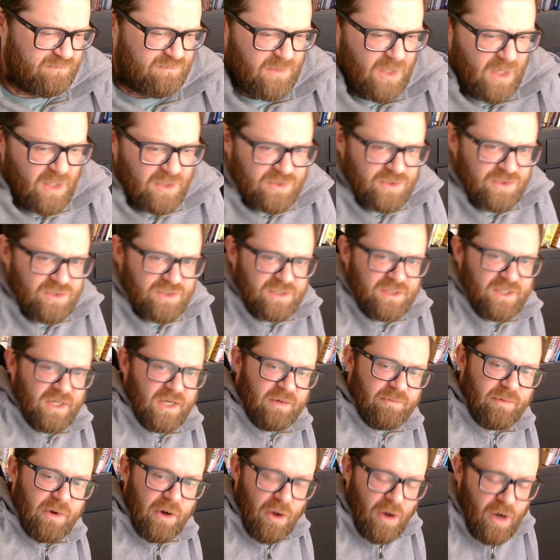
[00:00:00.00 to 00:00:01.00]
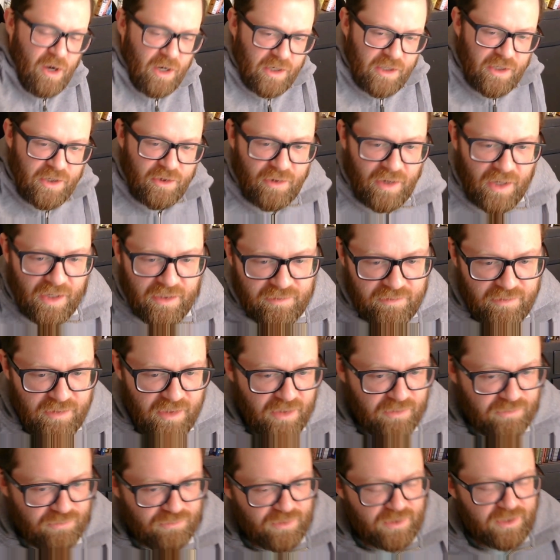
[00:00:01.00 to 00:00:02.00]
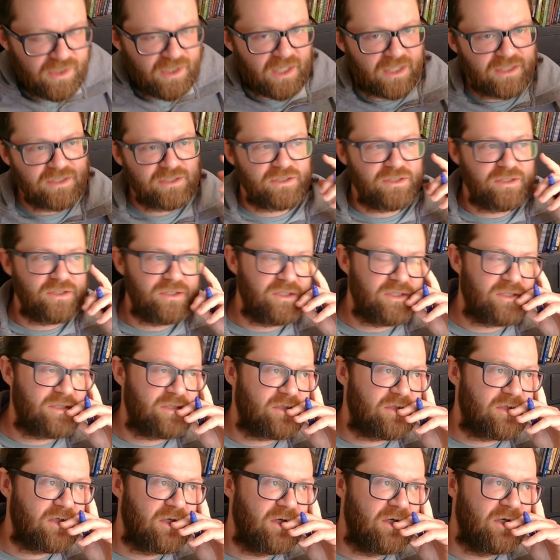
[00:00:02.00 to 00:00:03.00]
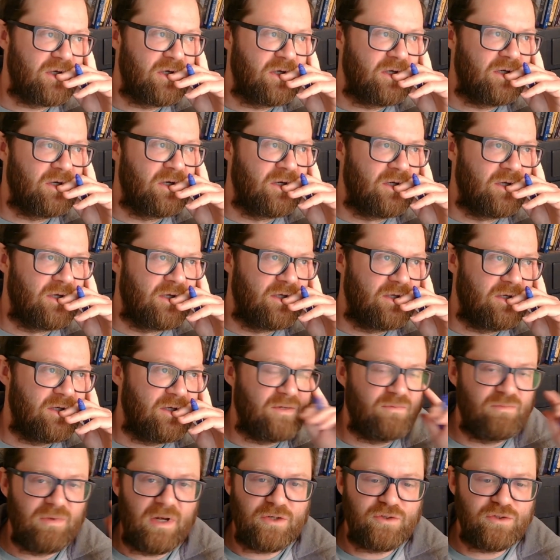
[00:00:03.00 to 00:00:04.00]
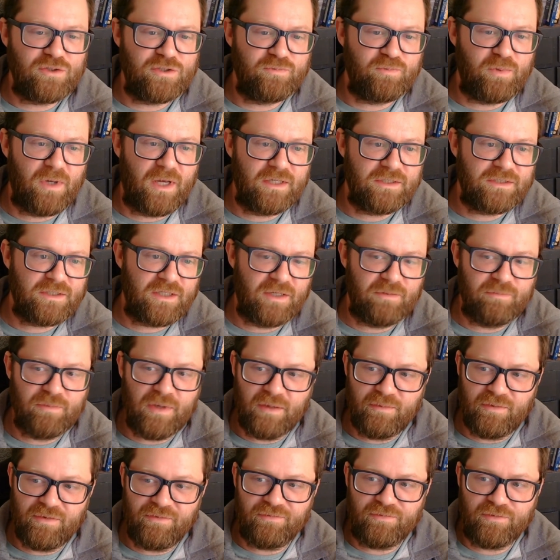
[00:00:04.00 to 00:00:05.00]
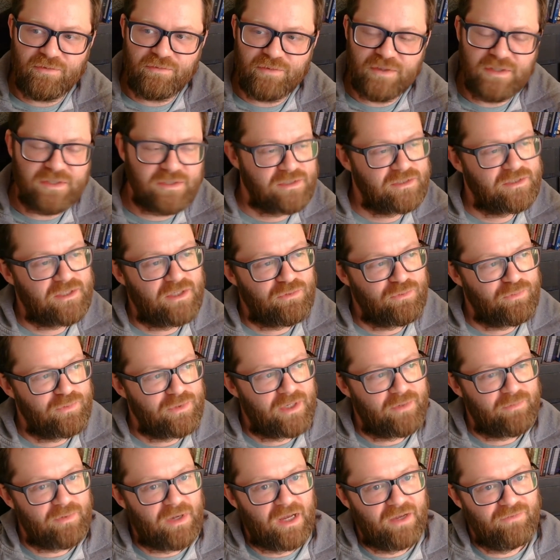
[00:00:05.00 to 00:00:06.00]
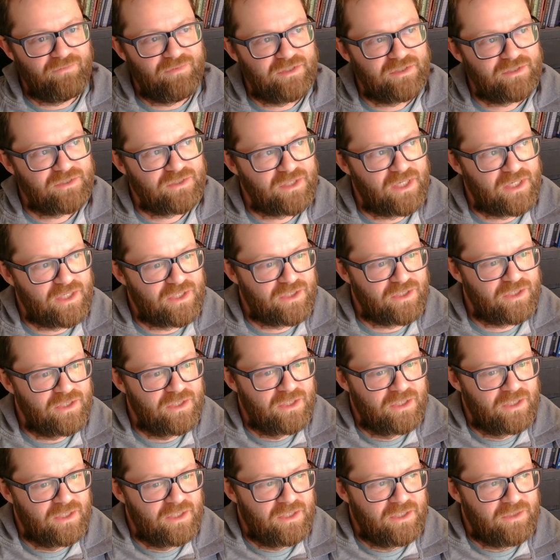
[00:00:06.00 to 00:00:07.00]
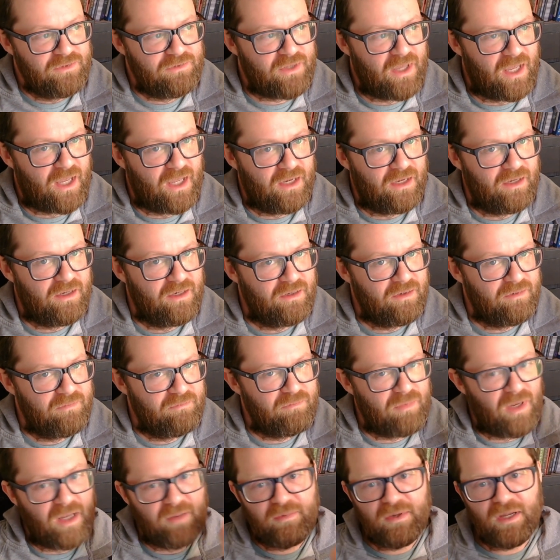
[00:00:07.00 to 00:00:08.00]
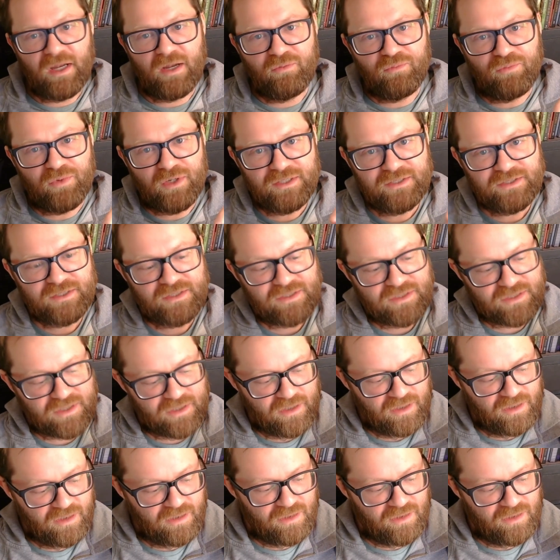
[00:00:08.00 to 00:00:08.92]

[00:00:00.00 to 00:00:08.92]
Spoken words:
Also, just thinking about audio, I realized just in retrospect, and maybe for reasons that will become obvious later, that maybe I wasn't